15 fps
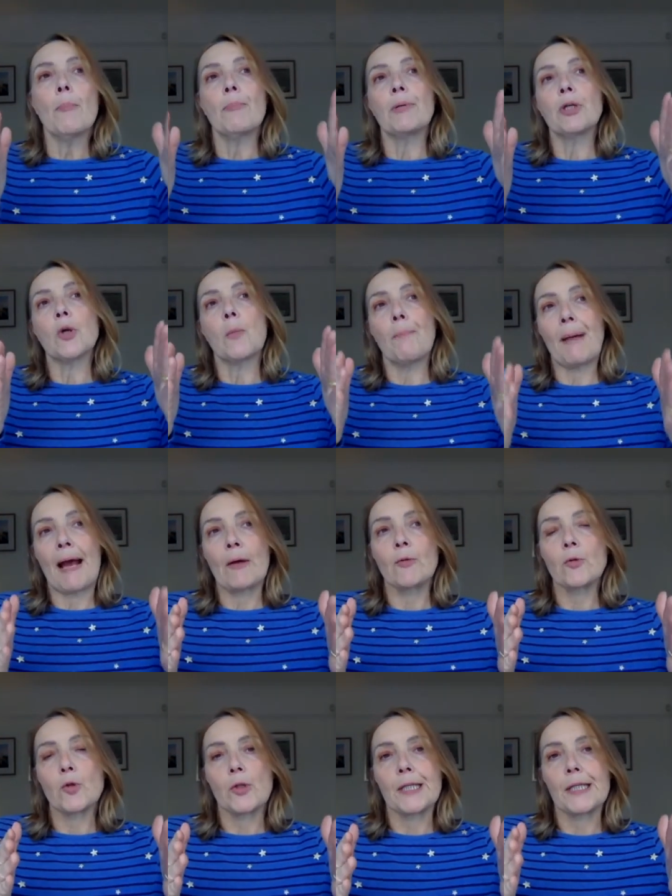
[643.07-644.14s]
But your
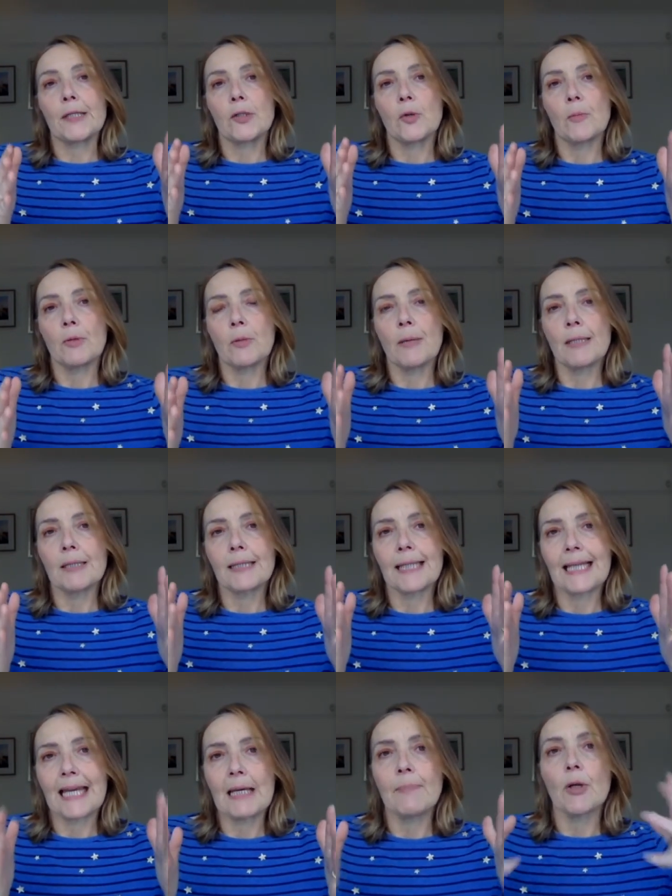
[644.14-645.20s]
boundaries, you must
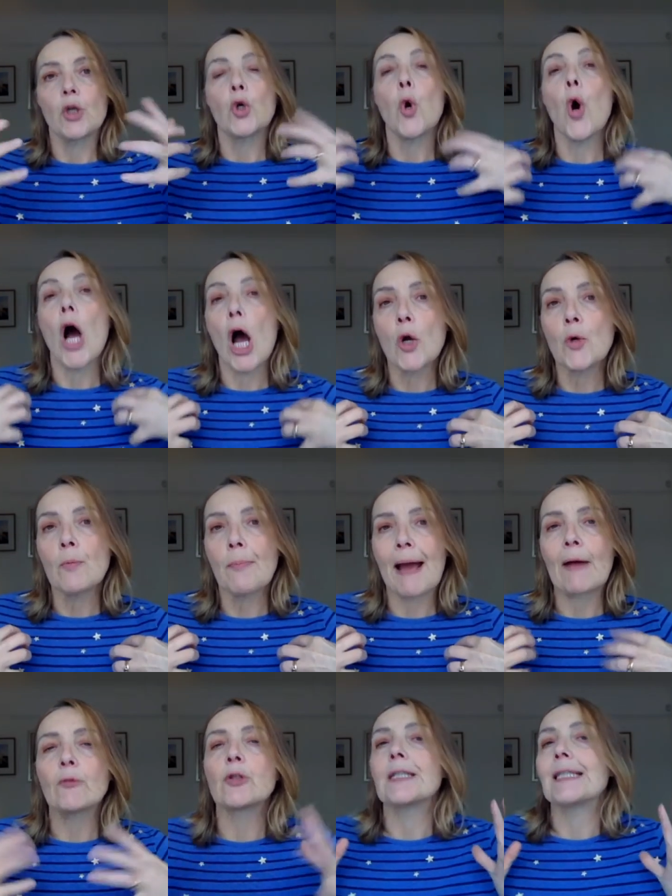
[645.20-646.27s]
keep your own
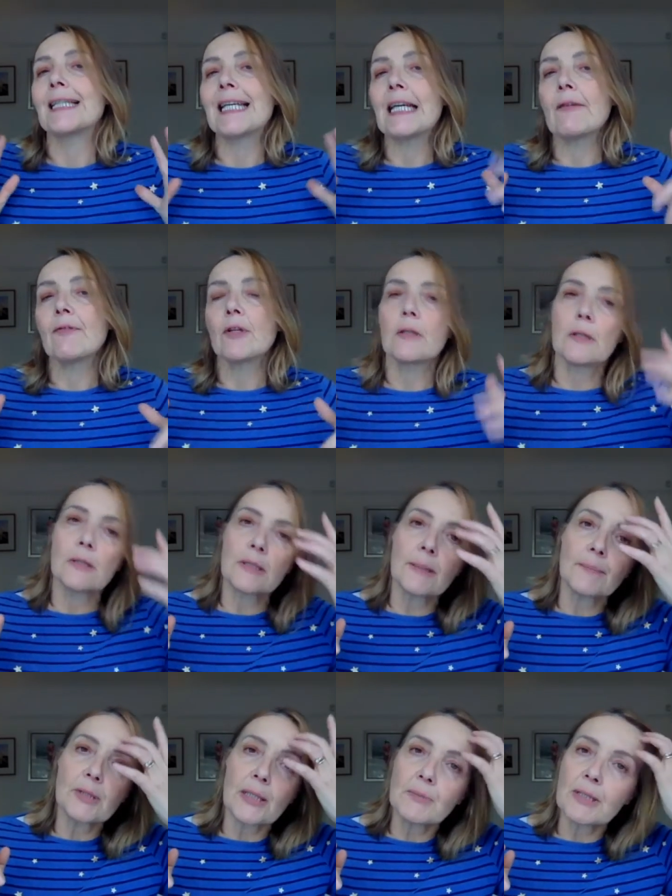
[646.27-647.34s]
boundaries. And even
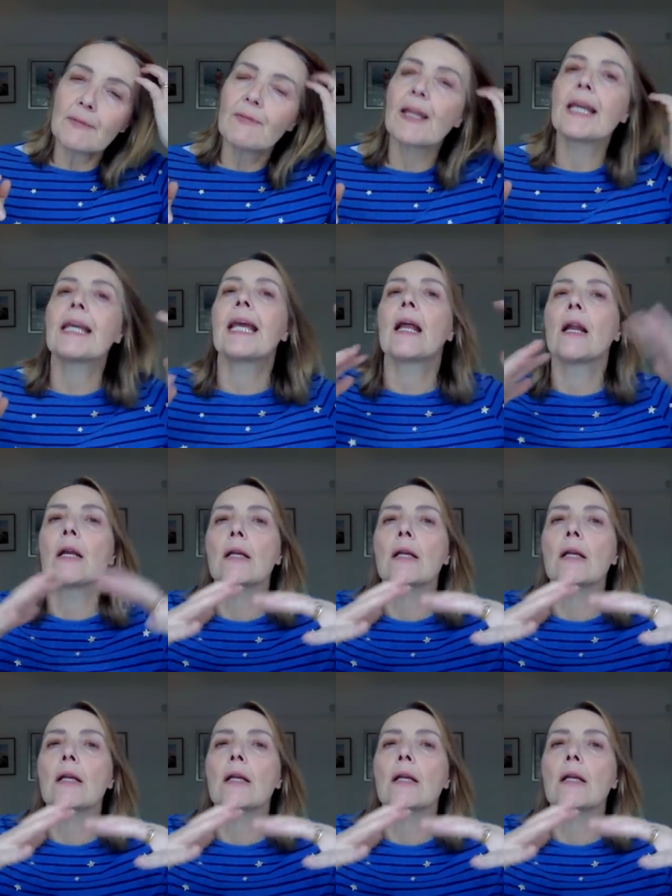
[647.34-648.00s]
sometimes if they get